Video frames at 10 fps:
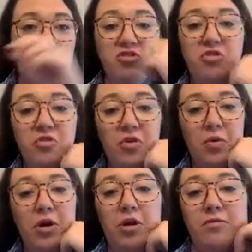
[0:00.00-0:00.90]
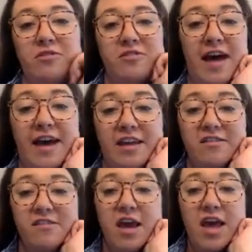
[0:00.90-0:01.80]
to your slides
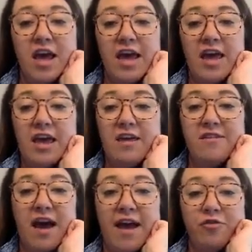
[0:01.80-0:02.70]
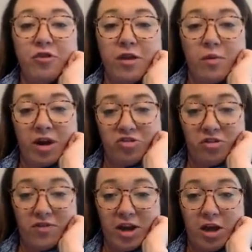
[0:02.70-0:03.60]
is after they watch the
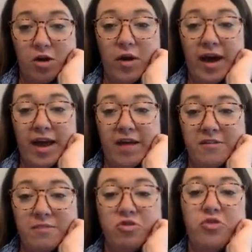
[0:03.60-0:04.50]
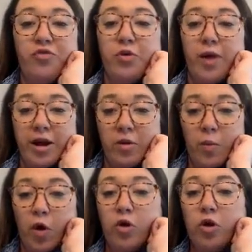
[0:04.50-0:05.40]
video, I ask them, do you feel ready to
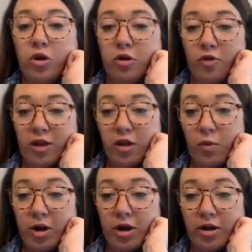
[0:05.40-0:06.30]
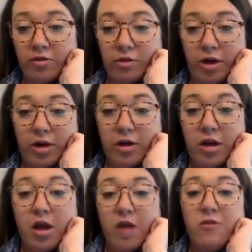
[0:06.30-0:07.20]
work or do you feel like you want another look?
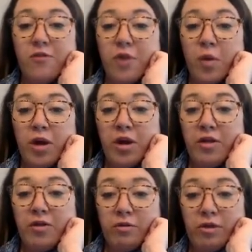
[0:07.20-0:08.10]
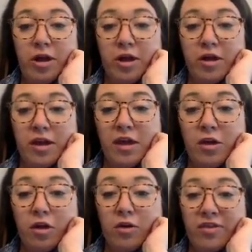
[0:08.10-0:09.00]
So if they want another look
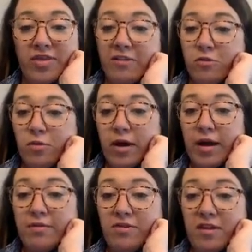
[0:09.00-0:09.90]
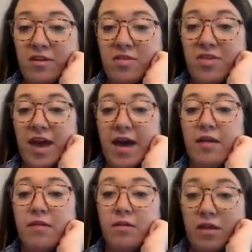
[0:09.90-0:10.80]
here, that's where I did that
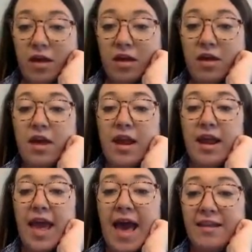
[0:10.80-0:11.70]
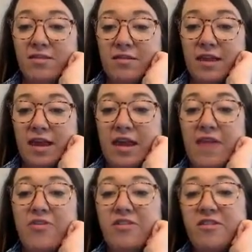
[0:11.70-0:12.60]
click and I added the link, and
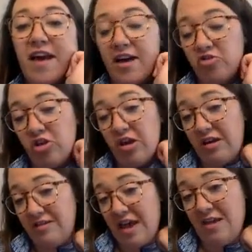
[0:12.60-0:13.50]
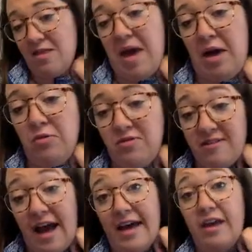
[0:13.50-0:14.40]
this is actually going to take them
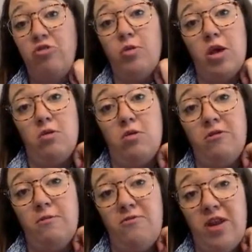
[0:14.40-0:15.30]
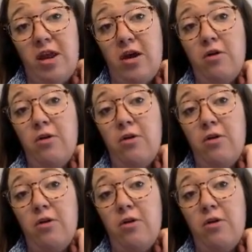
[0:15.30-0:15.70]
outside to a YouTube video.